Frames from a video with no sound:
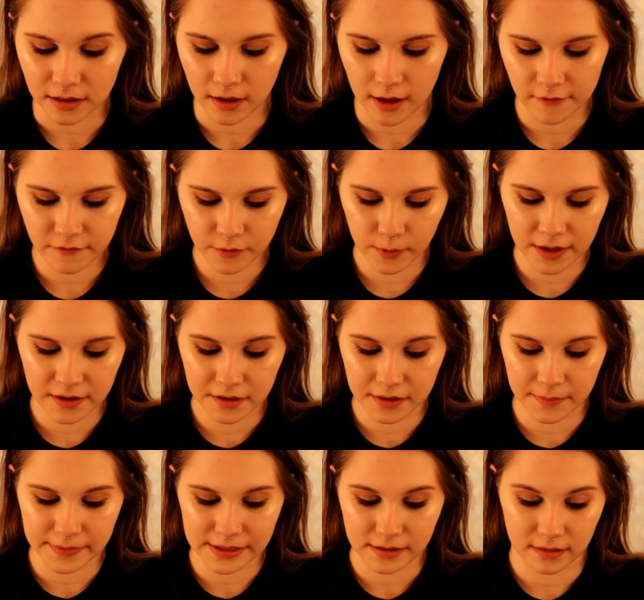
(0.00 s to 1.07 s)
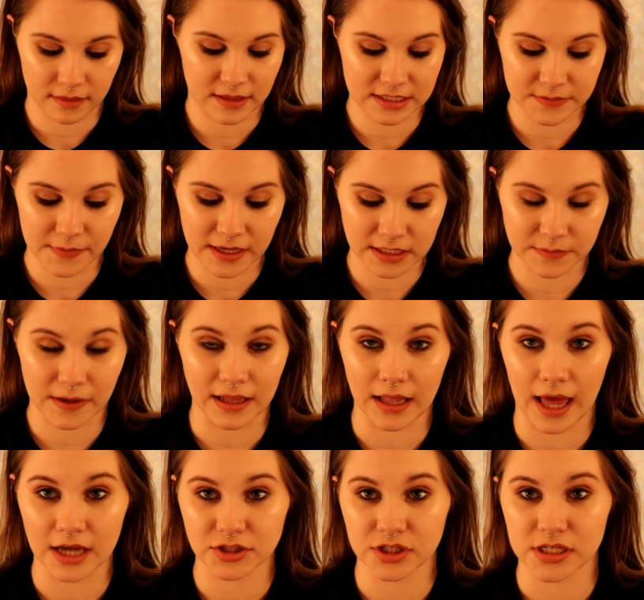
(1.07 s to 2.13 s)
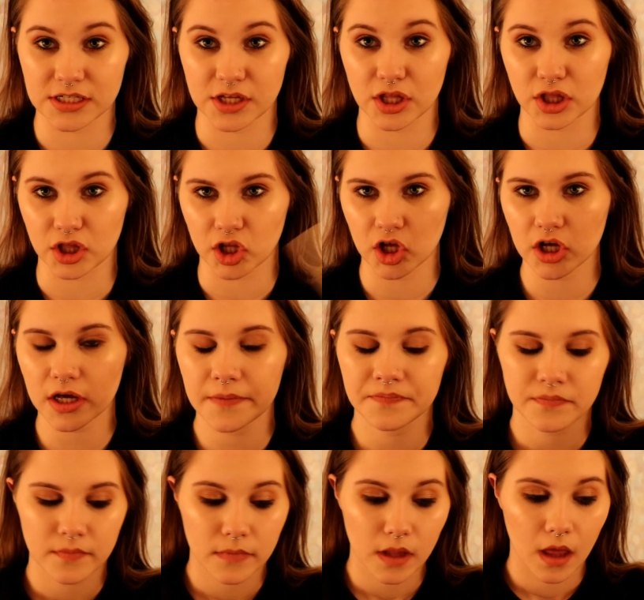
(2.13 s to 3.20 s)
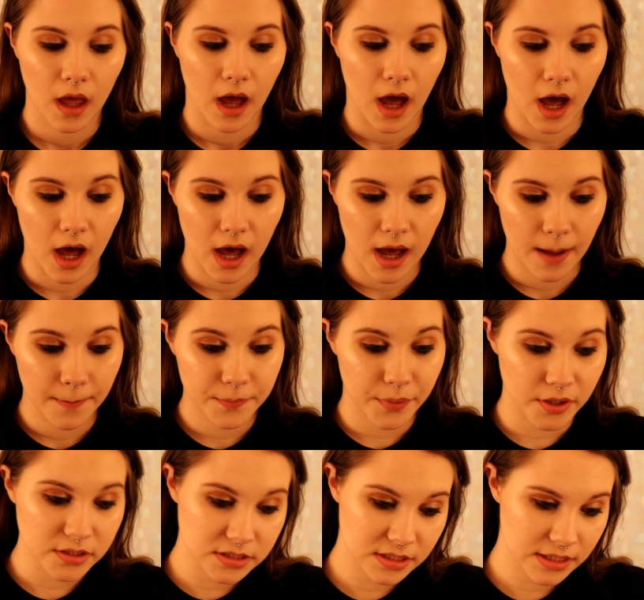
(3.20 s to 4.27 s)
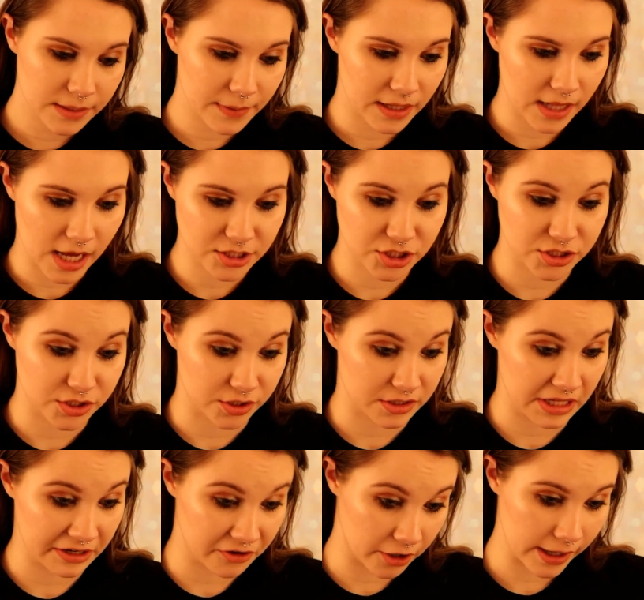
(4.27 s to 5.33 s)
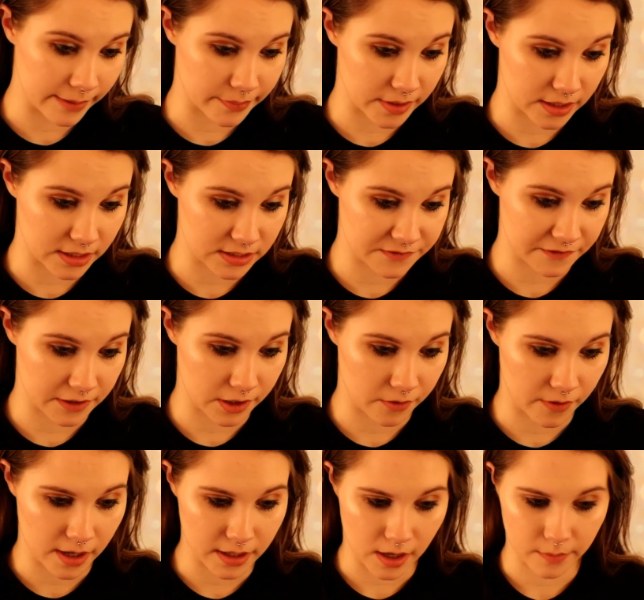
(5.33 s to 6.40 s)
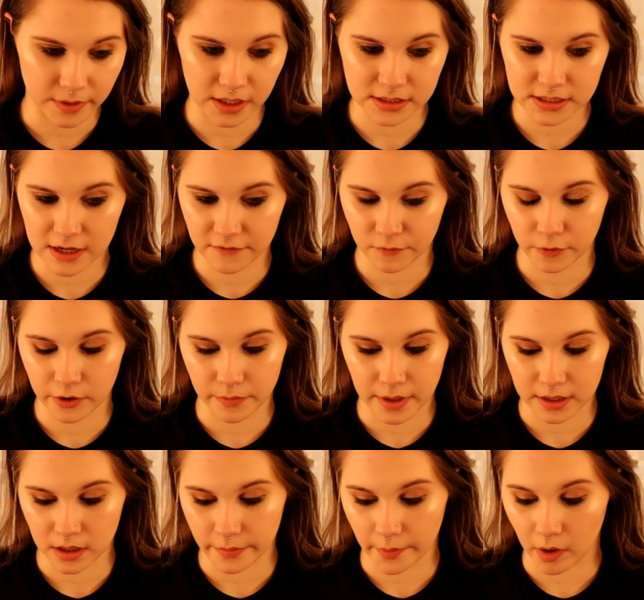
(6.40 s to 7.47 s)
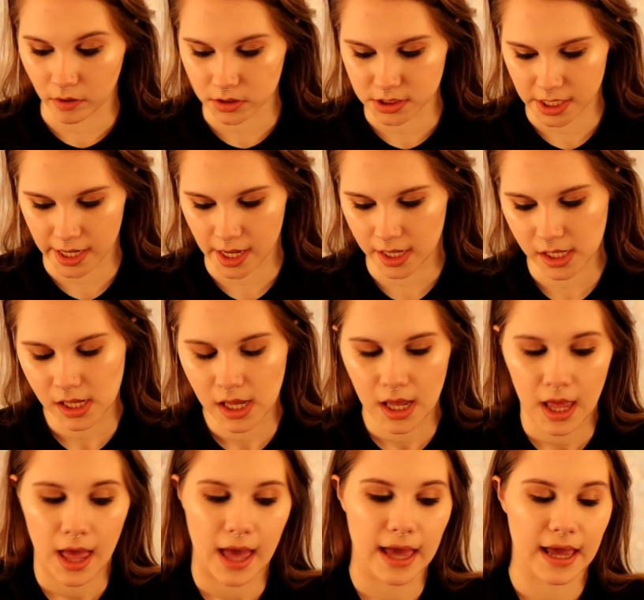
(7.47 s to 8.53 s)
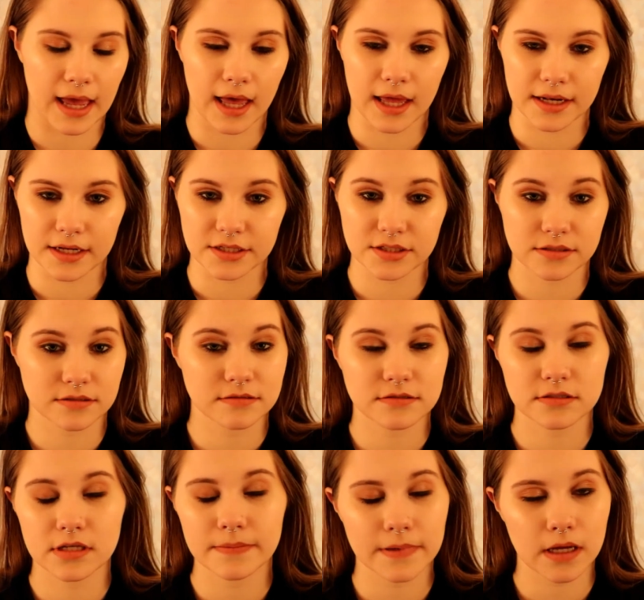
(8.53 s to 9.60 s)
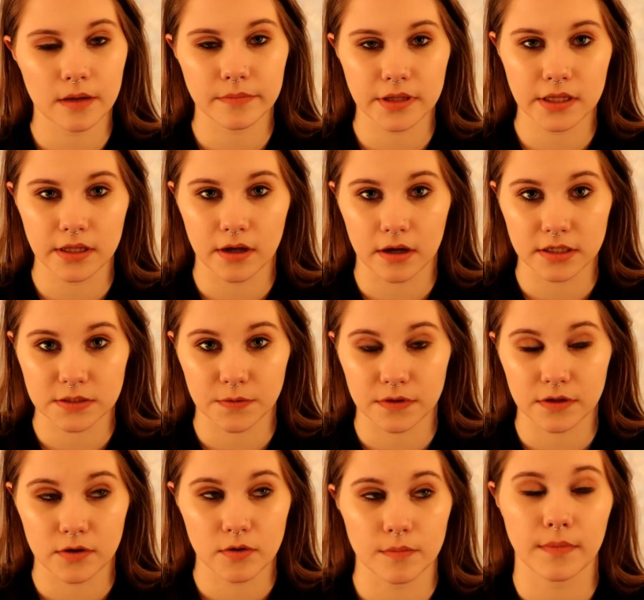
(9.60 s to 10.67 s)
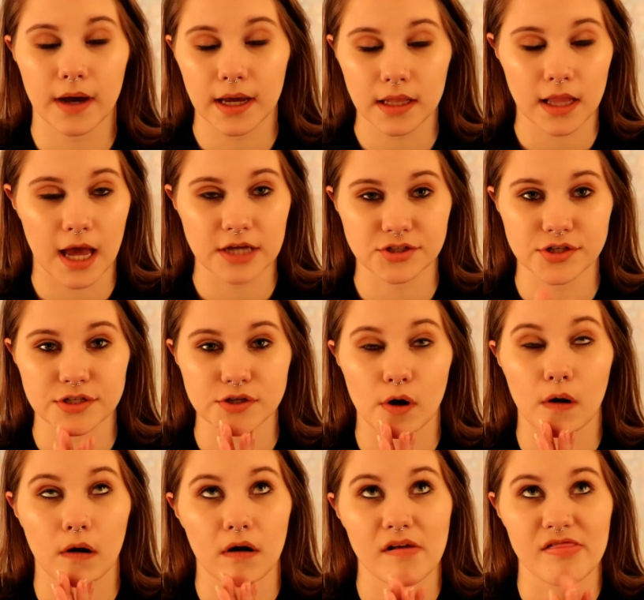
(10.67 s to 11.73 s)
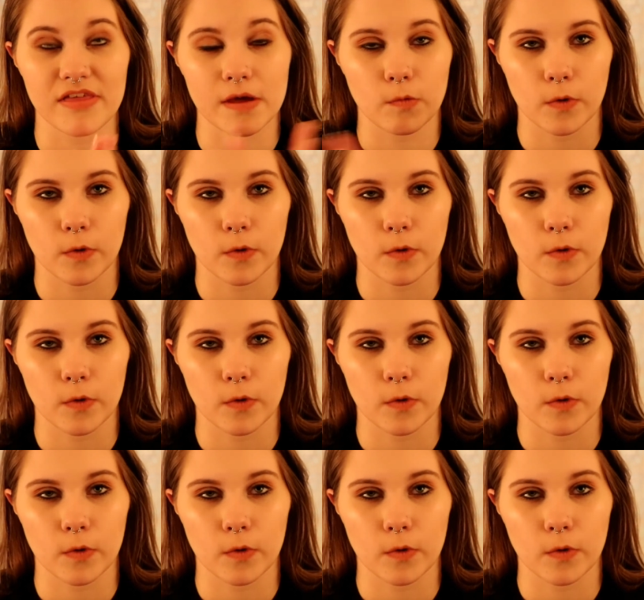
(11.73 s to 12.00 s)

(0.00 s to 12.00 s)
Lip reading: love the way that this makes my lashes look. Personally, my lashes look like crap in this video right now because I've worn makeup all day, and to be completely honest with you, my lashes are the